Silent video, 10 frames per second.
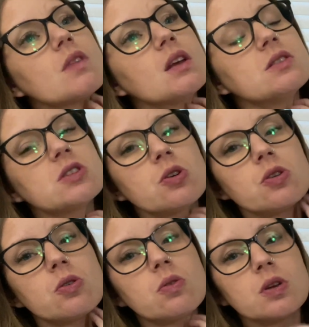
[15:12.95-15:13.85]

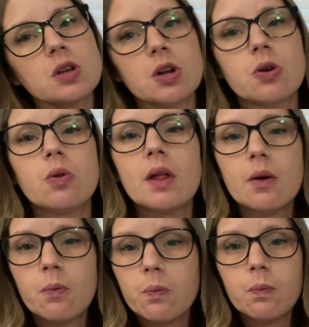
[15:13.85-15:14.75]
So, you know,
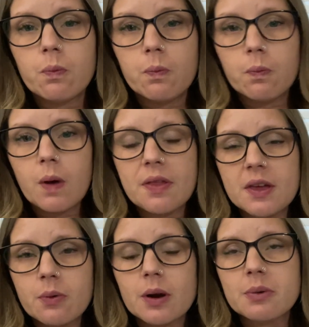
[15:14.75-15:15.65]
I
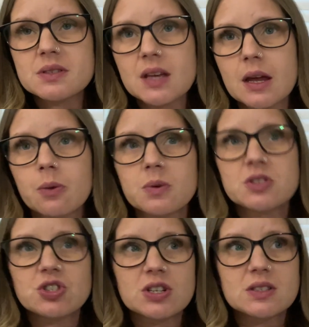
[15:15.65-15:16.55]
think what I was saying
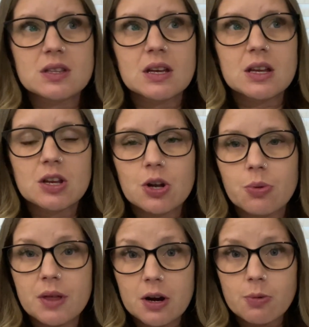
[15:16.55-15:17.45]
was just that, you know,
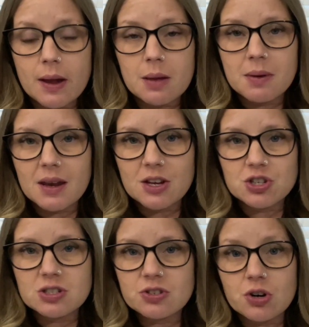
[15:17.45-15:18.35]
their
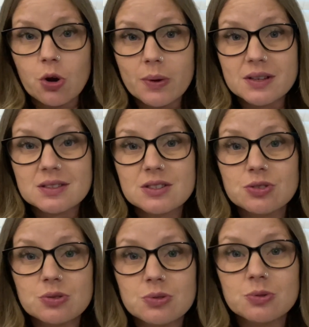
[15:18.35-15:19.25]
recommendations are always
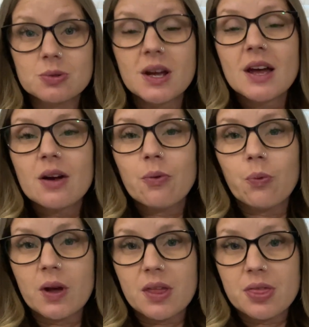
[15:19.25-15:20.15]
to,
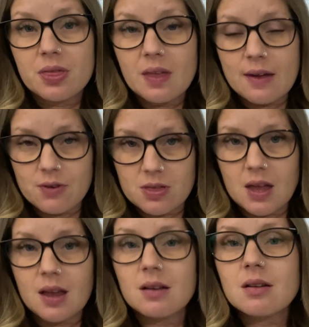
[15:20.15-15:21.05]
with
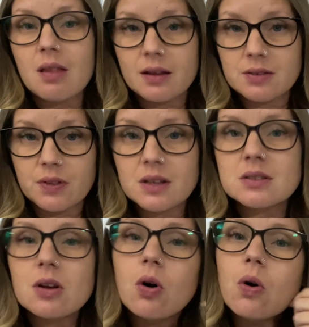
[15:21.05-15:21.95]
everything collectively as
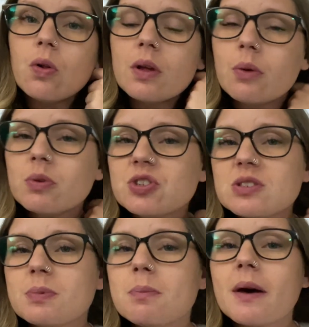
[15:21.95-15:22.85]
a whole, it would
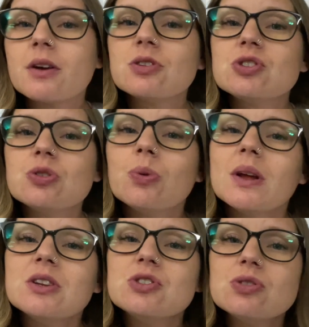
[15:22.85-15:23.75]
just be better to
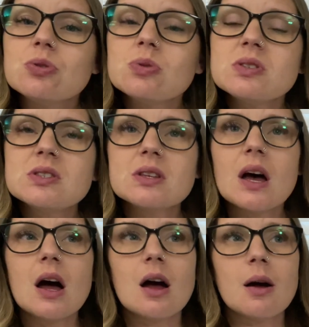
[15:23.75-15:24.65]
induce.
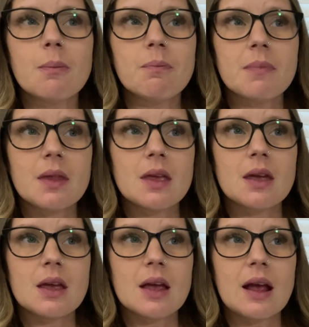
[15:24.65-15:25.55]
And
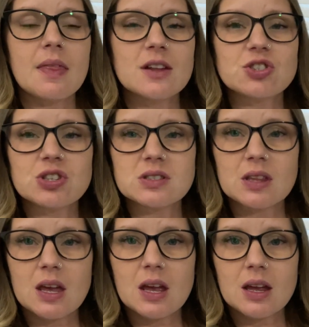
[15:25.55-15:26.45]
that's just
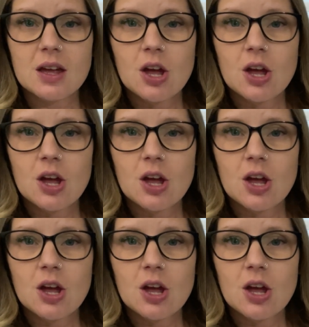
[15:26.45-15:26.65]
like